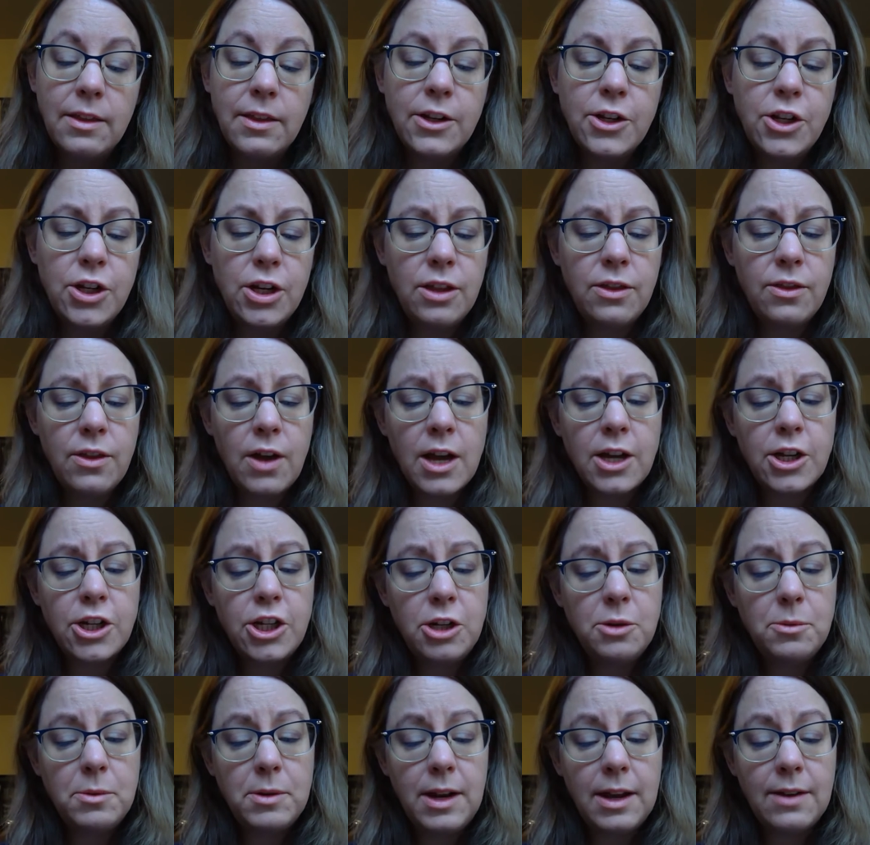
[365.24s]
that she thought
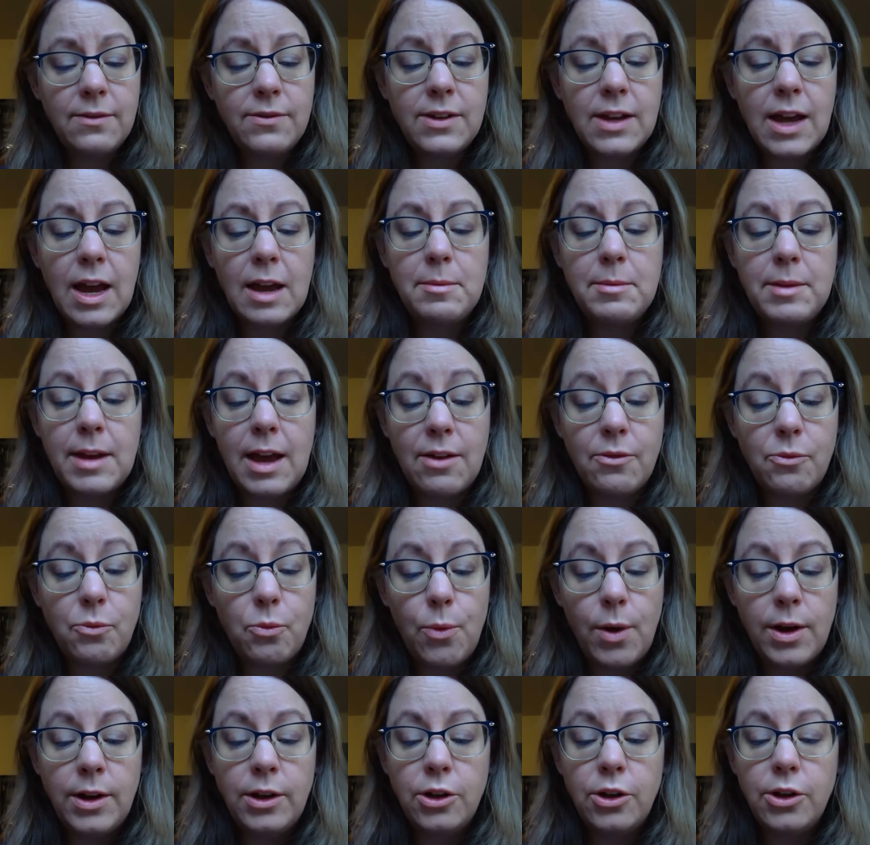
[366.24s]
she would have time to have
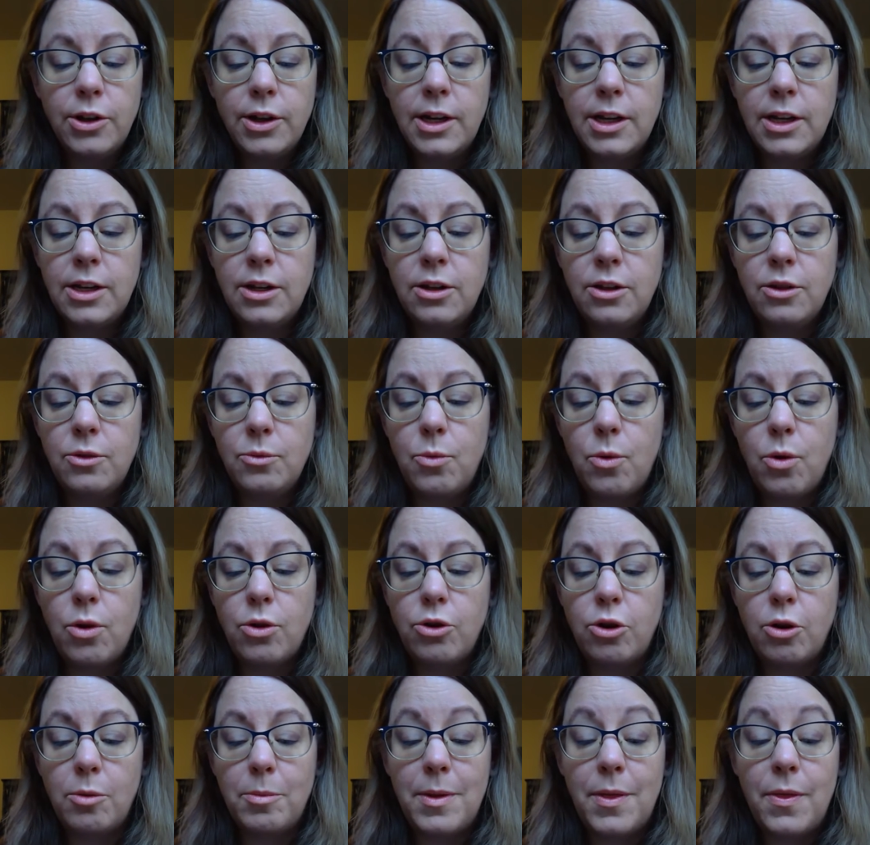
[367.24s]
one look into the
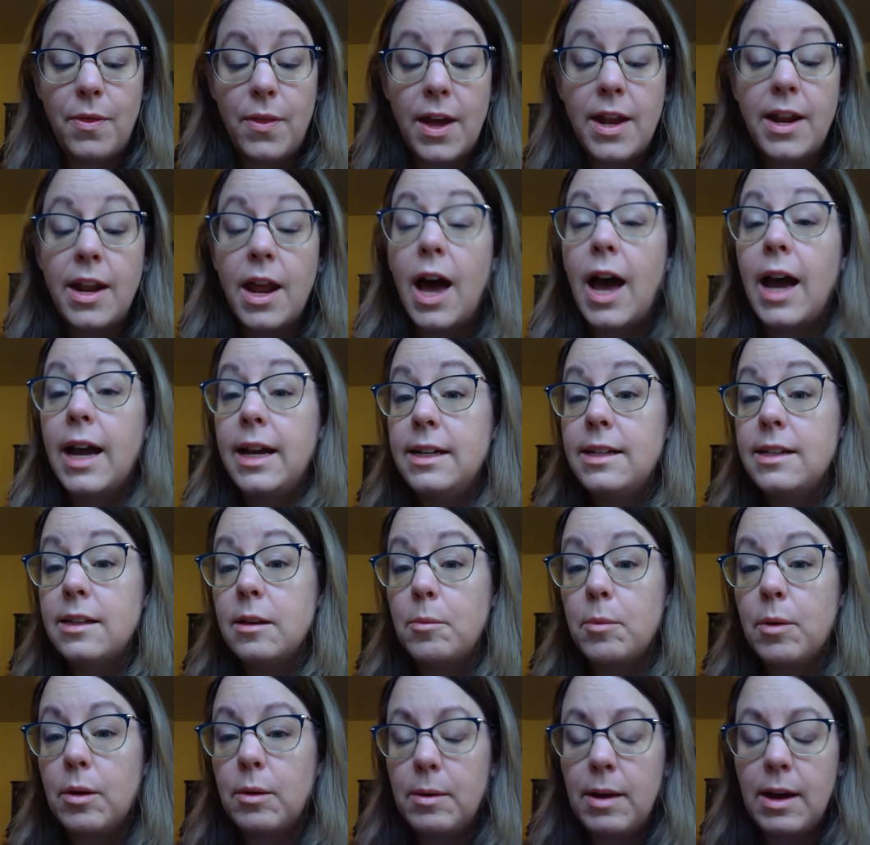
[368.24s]
wardrobe and then hide
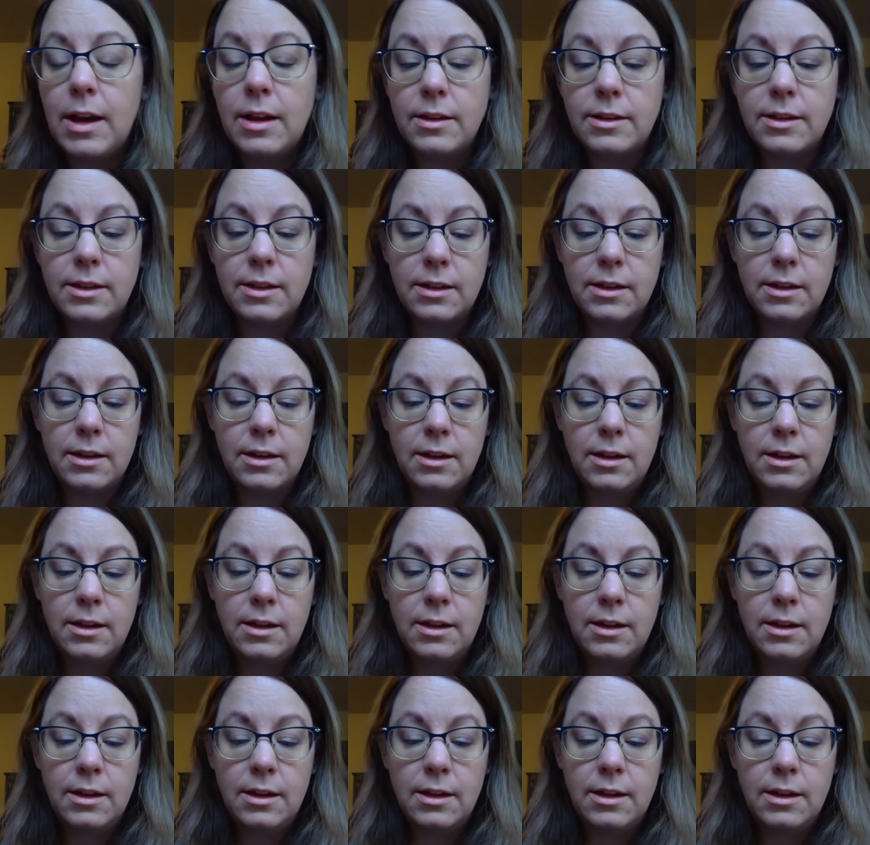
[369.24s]
somewhere else.